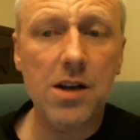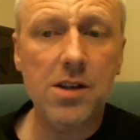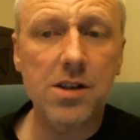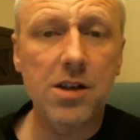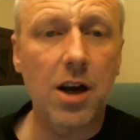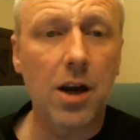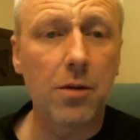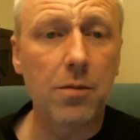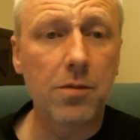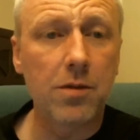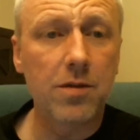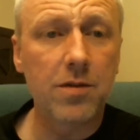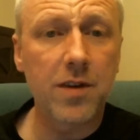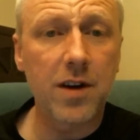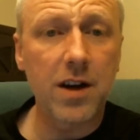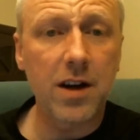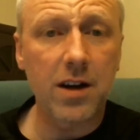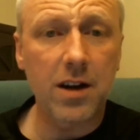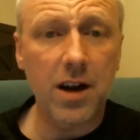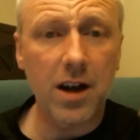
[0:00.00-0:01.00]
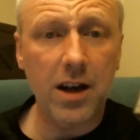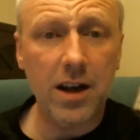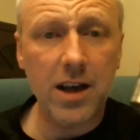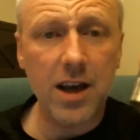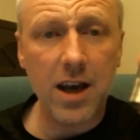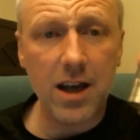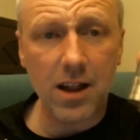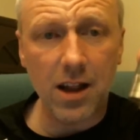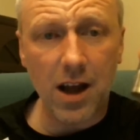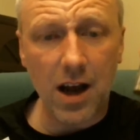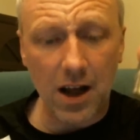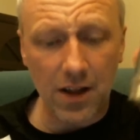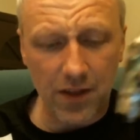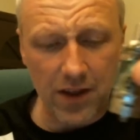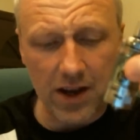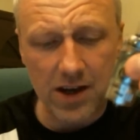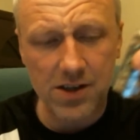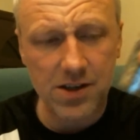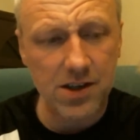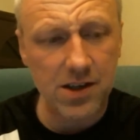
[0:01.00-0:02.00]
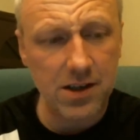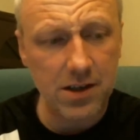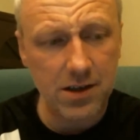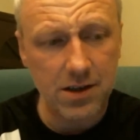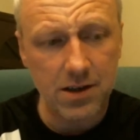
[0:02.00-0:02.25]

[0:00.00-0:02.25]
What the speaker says: you know, for a kit like this,